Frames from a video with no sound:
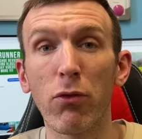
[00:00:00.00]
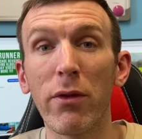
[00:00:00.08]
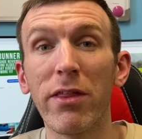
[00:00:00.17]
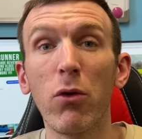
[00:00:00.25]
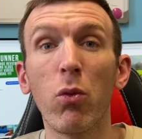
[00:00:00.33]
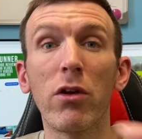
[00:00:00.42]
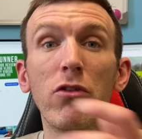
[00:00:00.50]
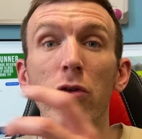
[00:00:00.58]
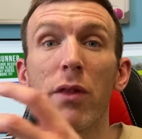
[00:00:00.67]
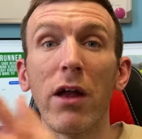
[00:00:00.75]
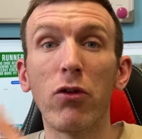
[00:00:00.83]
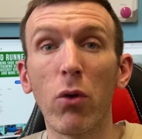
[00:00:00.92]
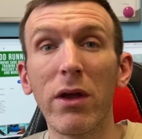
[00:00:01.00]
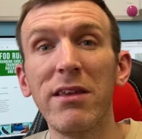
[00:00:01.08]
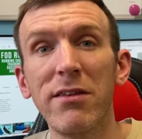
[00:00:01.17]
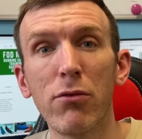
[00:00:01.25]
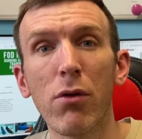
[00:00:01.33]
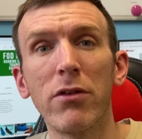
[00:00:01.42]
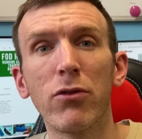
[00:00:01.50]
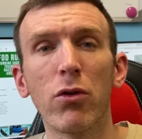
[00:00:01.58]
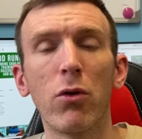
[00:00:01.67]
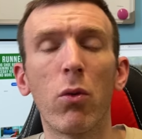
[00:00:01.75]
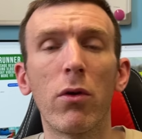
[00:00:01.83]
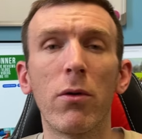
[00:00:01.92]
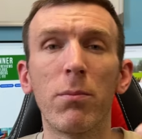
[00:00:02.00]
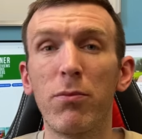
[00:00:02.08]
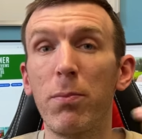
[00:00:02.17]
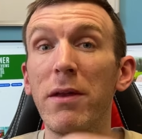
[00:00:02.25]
Whether you wanna do that in your easy runs or you wanna